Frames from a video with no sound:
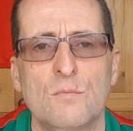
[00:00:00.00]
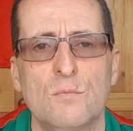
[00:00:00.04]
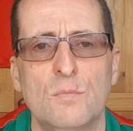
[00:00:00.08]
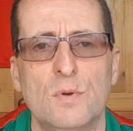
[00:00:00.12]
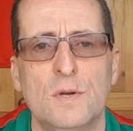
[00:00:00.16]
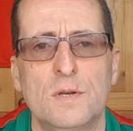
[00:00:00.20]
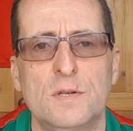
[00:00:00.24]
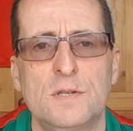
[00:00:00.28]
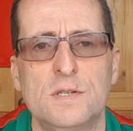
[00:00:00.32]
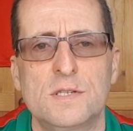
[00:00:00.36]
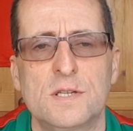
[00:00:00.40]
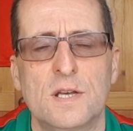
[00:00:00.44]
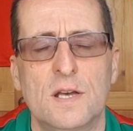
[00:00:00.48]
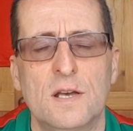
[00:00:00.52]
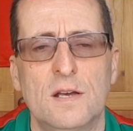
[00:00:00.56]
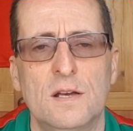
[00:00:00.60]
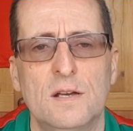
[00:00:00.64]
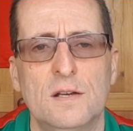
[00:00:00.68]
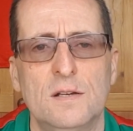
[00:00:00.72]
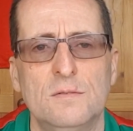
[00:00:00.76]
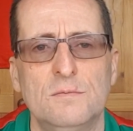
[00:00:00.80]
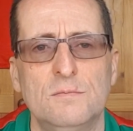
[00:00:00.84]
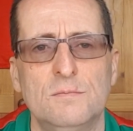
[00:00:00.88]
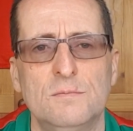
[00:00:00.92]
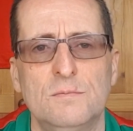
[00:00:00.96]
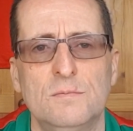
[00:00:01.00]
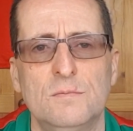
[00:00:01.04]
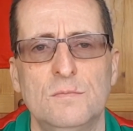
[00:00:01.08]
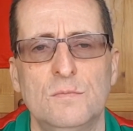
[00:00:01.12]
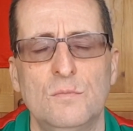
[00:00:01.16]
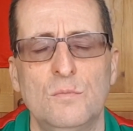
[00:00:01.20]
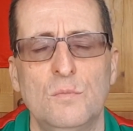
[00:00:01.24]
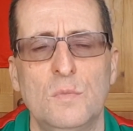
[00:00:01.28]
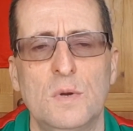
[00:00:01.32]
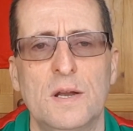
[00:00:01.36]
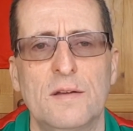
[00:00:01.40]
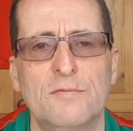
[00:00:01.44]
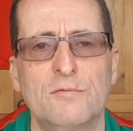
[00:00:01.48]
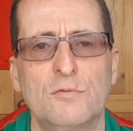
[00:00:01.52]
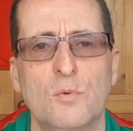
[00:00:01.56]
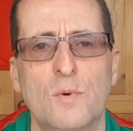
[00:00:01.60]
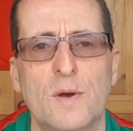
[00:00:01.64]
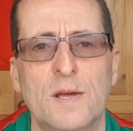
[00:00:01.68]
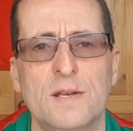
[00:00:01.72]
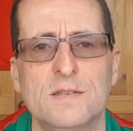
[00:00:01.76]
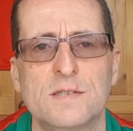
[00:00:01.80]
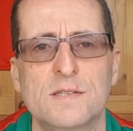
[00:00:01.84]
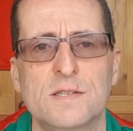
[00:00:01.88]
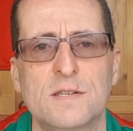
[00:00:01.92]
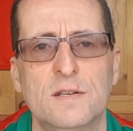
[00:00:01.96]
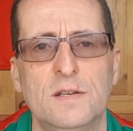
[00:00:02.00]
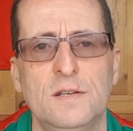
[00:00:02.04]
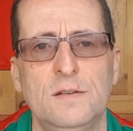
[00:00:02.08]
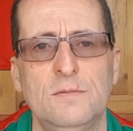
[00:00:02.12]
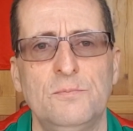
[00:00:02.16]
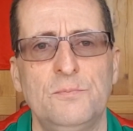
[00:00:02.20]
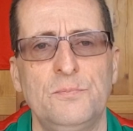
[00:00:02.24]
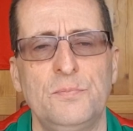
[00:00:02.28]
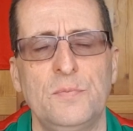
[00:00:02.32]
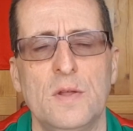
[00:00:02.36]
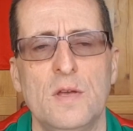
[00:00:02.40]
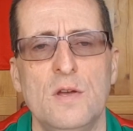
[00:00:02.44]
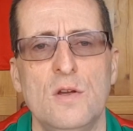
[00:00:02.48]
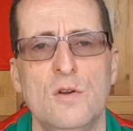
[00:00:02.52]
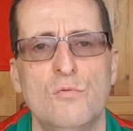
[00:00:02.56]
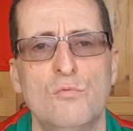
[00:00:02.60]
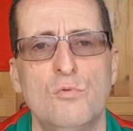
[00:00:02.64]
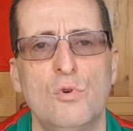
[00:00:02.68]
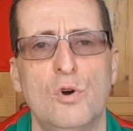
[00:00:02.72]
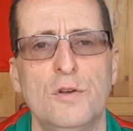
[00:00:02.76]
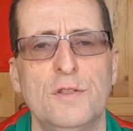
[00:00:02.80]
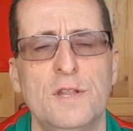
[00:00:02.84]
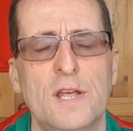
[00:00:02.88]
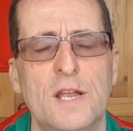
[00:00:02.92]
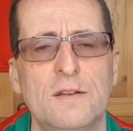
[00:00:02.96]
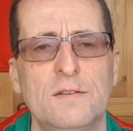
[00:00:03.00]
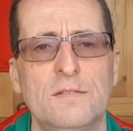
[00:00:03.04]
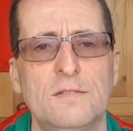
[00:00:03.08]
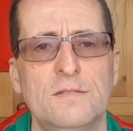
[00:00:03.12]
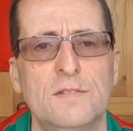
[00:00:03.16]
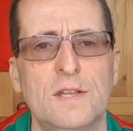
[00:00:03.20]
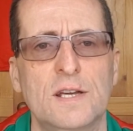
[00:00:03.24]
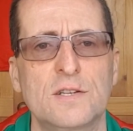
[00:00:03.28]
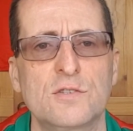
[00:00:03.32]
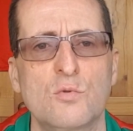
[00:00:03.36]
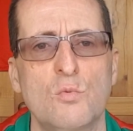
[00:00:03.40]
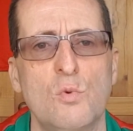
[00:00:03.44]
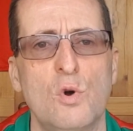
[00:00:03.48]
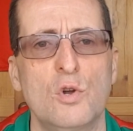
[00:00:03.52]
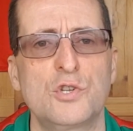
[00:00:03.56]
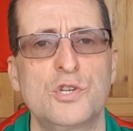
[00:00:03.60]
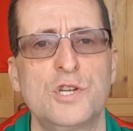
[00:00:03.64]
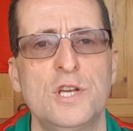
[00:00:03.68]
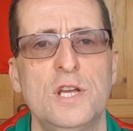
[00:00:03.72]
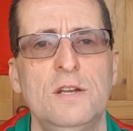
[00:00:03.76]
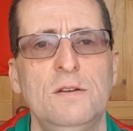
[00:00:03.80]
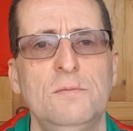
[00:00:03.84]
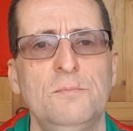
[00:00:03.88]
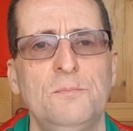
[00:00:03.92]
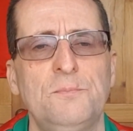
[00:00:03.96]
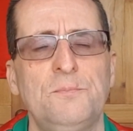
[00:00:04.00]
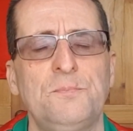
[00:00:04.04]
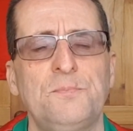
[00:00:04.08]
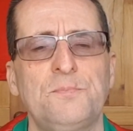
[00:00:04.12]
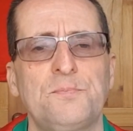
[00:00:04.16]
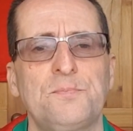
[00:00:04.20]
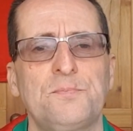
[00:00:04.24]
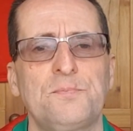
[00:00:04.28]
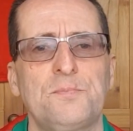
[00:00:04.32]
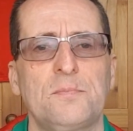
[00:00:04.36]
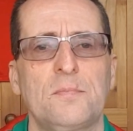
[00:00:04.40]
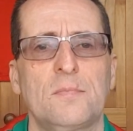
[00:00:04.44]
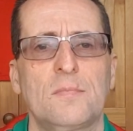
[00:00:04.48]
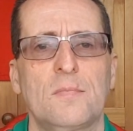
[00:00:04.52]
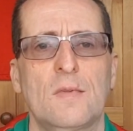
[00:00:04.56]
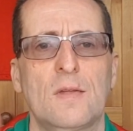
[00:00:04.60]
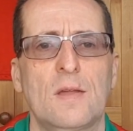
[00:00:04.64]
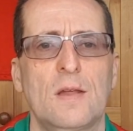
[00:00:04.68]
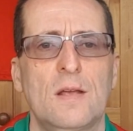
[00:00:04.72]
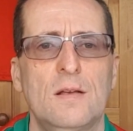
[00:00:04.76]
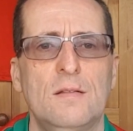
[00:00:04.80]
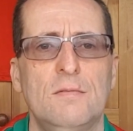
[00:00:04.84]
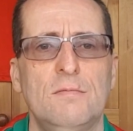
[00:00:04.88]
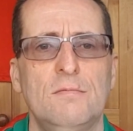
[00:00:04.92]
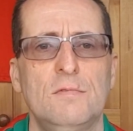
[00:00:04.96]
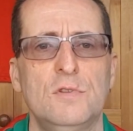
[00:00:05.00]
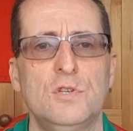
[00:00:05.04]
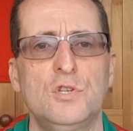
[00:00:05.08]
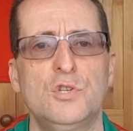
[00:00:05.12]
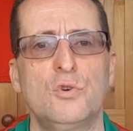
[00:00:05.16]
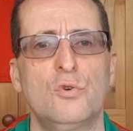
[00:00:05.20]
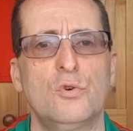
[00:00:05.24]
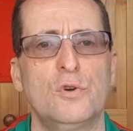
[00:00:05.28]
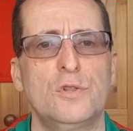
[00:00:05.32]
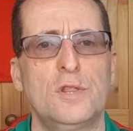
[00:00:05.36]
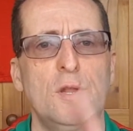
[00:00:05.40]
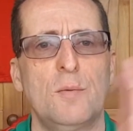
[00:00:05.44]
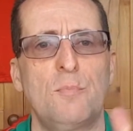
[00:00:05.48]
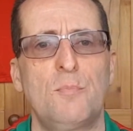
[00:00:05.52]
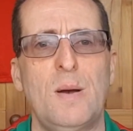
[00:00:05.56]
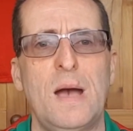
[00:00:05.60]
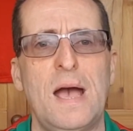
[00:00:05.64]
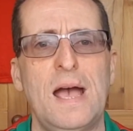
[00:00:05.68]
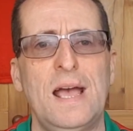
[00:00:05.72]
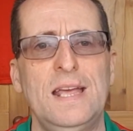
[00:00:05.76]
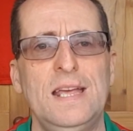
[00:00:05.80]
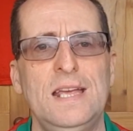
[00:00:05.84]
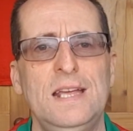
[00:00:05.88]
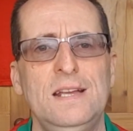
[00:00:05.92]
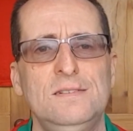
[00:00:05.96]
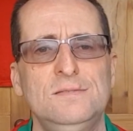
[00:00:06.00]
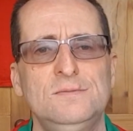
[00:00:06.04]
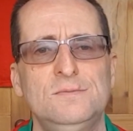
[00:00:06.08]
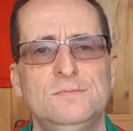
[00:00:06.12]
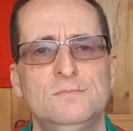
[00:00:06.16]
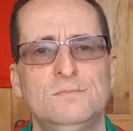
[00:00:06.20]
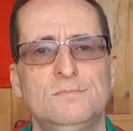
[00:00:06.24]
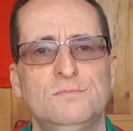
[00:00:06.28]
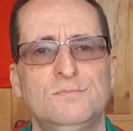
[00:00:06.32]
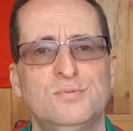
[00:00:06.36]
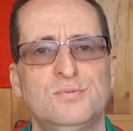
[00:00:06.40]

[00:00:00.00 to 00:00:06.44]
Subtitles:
But we'll have to wait and see. Right then, thanks for watching. The joy and the pain.